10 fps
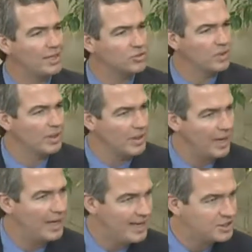it's really?
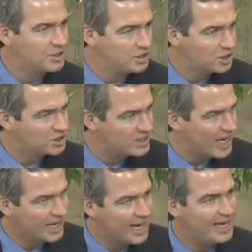Is it just the
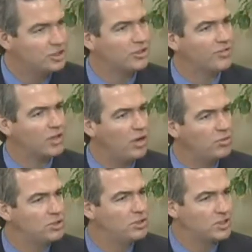dedication of the
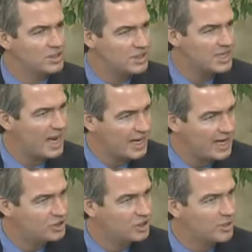coaches? Is it the
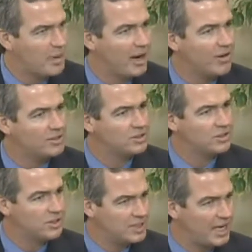dedication of the parents?
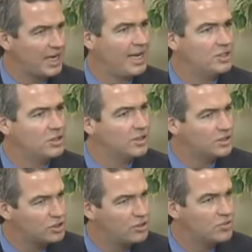Is it the dedication of
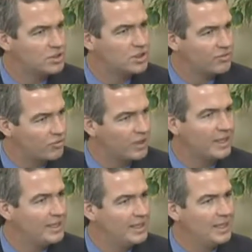the students that have
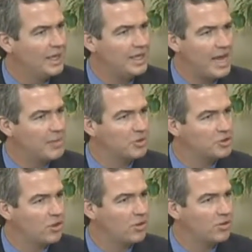really
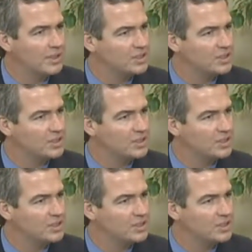enabled you all to